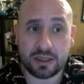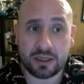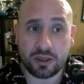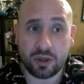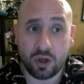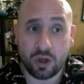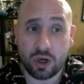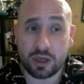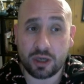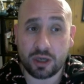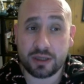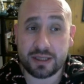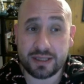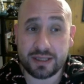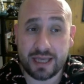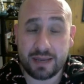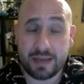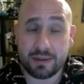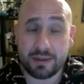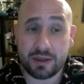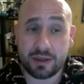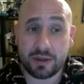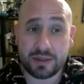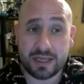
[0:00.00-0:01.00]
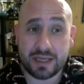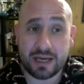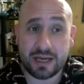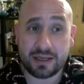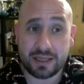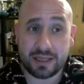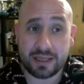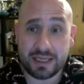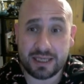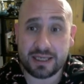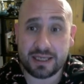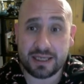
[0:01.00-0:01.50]
longer this game goes
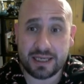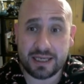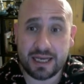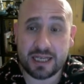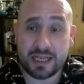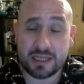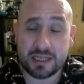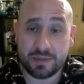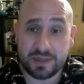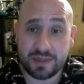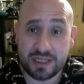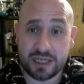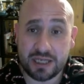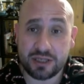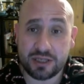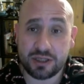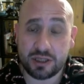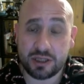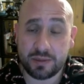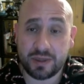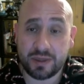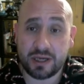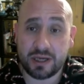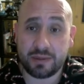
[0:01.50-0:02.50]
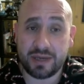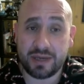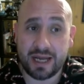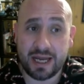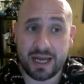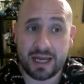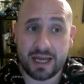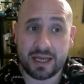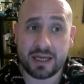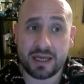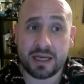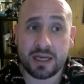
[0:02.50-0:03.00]
out, he has the potential to become
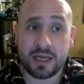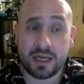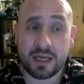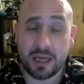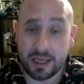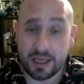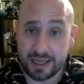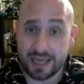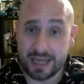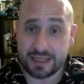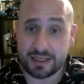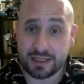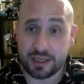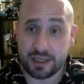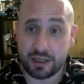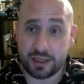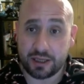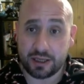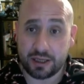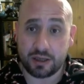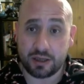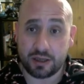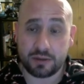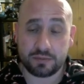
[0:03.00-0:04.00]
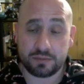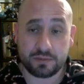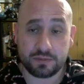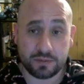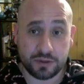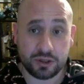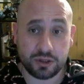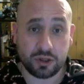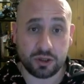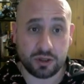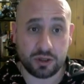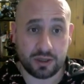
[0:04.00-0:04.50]
an S tier hero
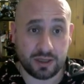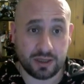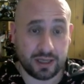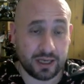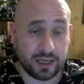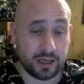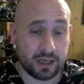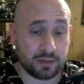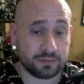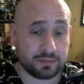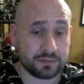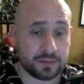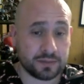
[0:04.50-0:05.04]
sooner than later.